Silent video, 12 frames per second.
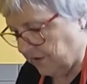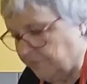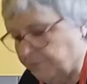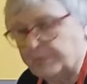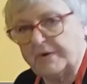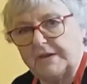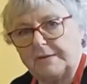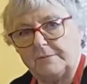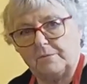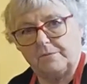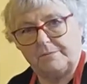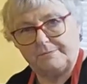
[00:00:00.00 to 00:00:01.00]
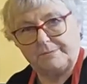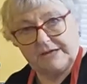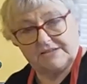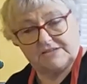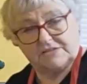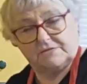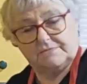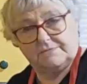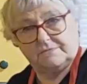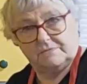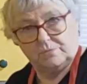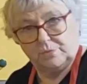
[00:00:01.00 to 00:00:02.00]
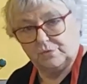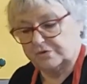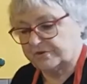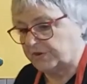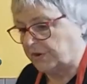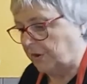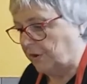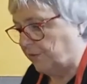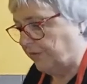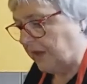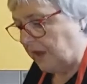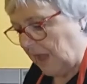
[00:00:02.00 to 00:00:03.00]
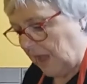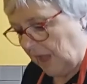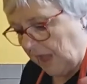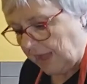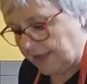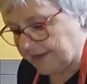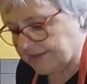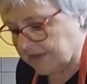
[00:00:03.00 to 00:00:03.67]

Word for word: of boiling pasta water over. And